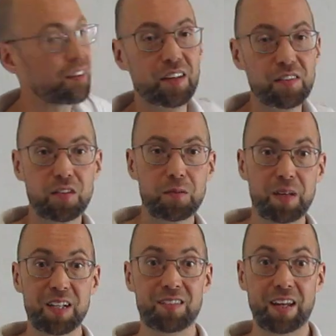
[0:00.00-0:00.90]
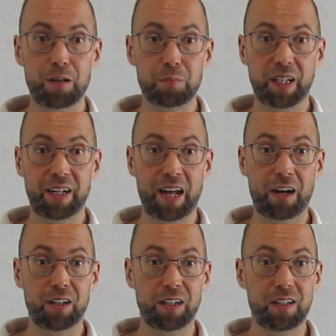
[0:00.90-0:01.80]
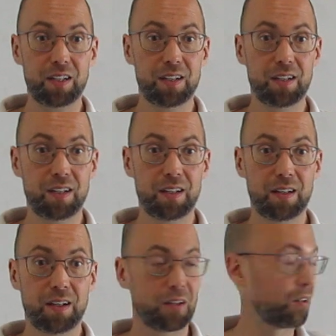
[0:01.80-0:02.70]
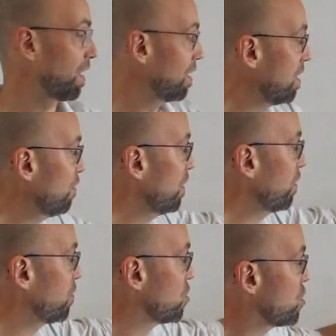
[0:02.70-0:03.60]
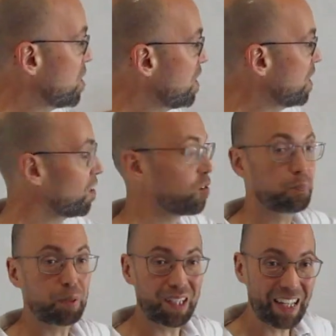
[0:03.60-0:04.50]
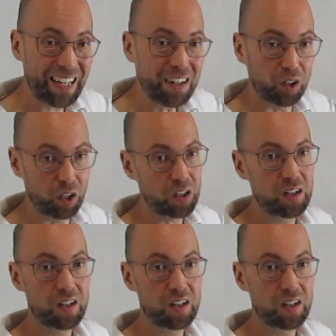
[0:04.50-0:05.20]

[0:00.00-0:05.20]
doesn't maintain planarity. Okay, even if G is planar,